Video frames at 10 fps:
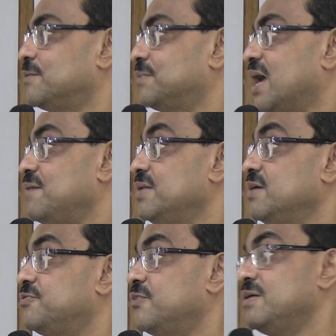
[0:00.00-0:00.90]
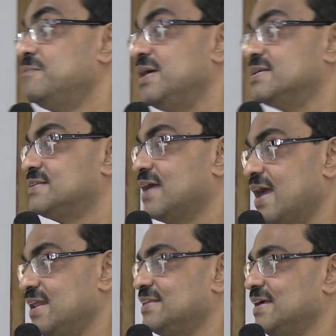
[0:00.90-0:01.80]
of time, if we miss
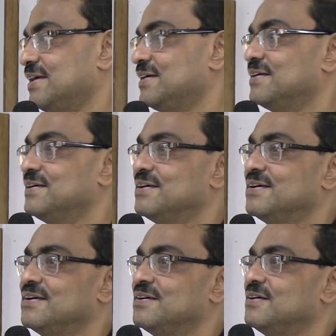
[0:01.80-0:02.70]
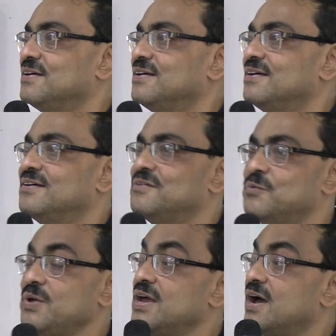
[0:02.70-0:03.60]
anything,
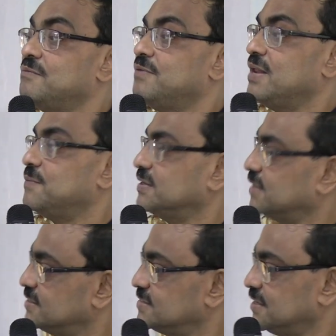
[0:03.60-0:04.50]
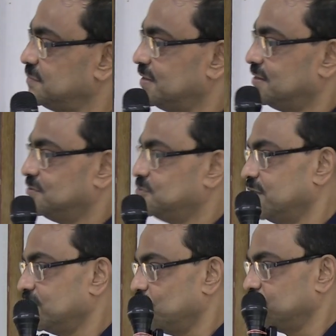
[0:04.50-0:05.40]
we are very much answerable to
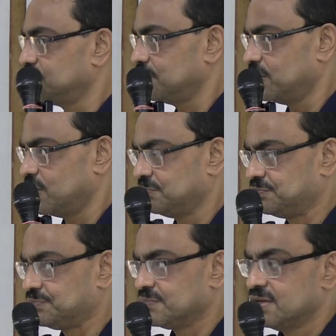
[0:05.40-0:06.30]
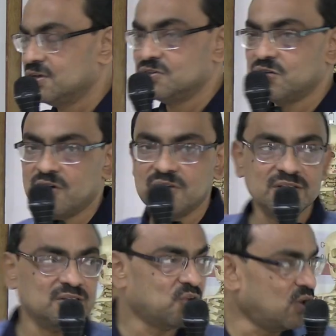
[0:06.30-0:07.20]
the courts of law. So
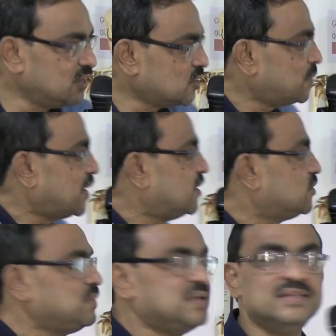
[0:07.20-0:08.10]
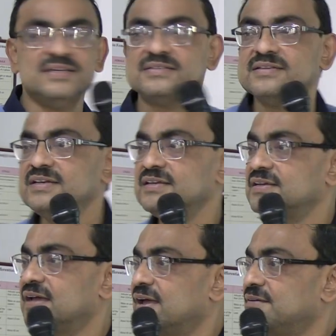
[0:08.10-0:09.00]
knowledge of anatomy in
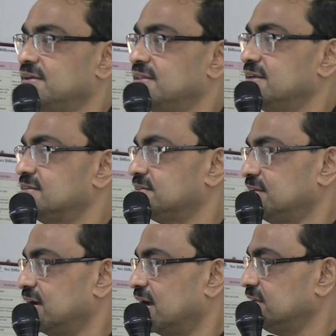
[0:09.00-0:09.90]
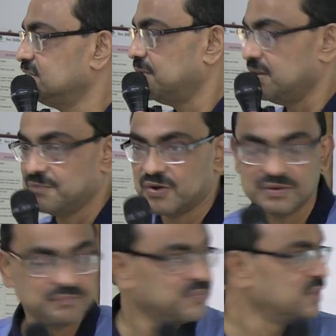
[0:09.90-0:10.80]
this regard is very important.